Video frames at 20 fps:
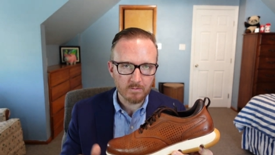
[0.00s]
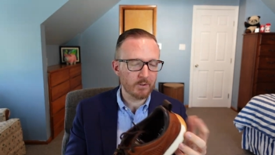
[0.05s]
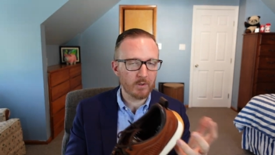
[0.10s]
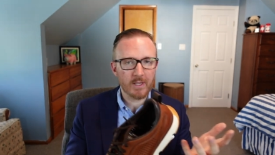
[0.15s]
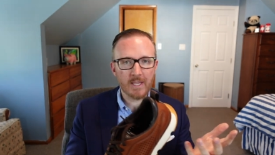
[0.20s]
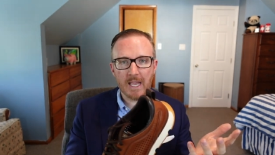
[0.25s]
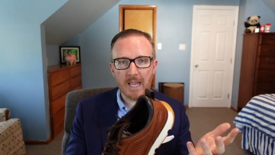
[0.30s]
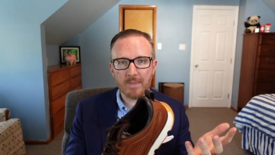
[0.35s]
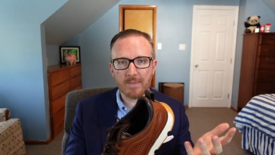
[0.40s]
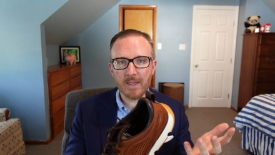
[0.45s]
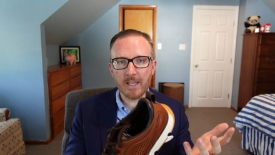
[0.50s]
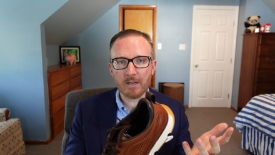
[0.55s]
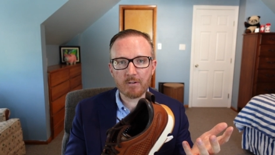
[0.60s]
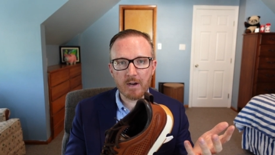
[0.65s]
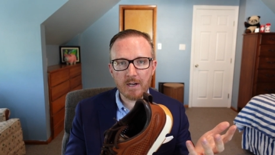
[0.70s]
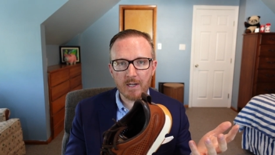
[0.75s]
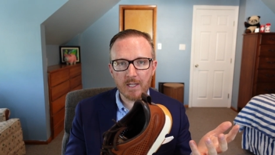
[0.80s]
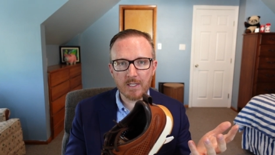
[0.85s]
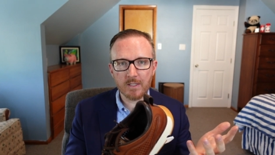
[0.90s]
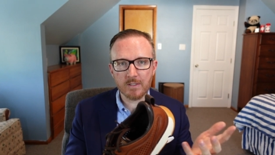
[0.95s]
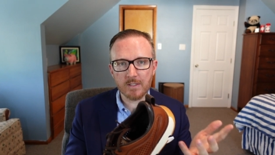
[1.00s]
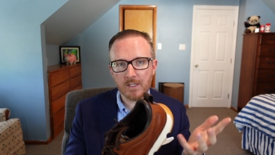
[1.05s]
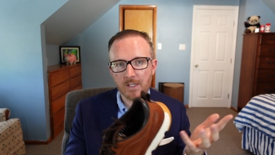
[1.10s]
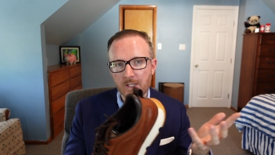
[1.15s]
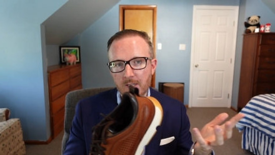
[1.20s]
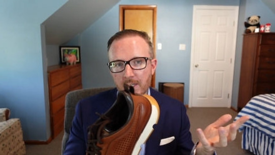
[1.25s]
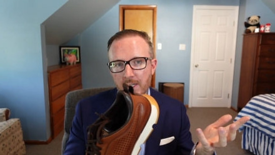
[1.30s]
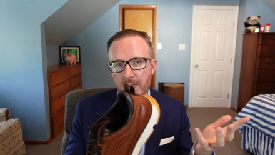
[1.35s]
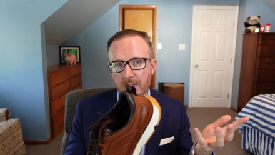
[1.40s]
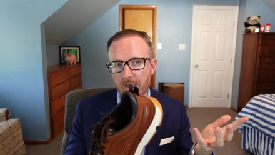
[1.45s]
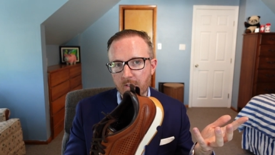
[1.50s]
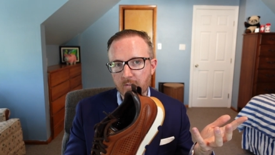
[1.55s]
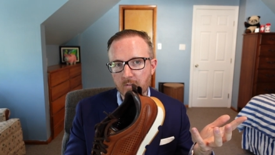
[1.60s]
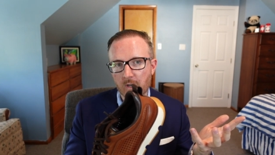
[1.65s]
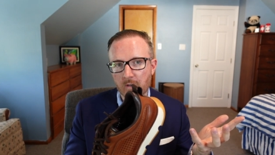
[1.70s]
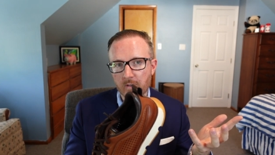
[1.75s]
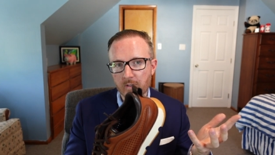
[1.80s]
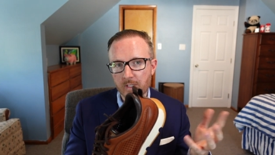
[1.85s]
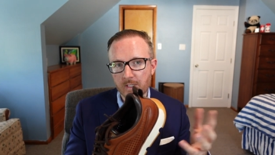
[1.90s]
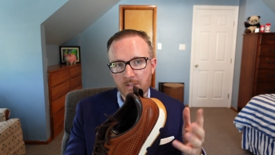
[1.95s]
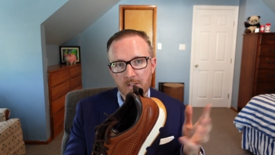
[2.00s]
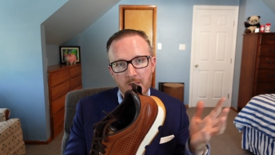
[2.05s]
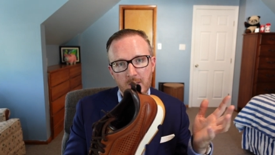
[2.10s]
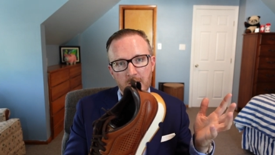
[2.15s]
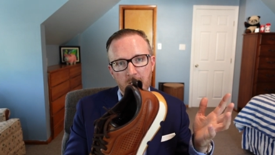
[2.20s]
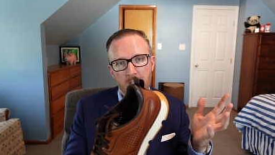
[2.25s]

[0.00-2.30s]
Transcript: So I had that great idea and I started it